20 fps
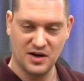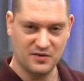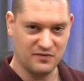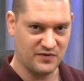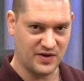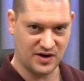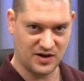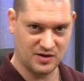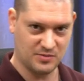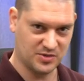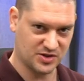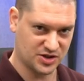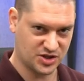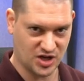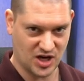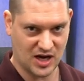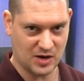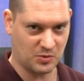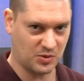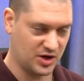variable
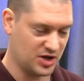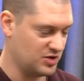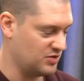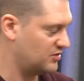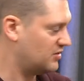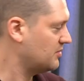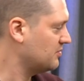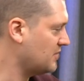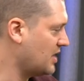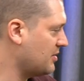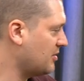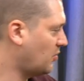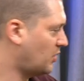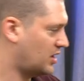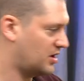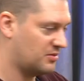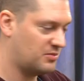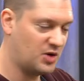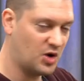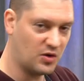shot where you maybe
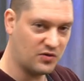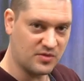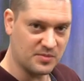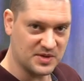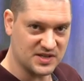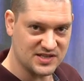want to go from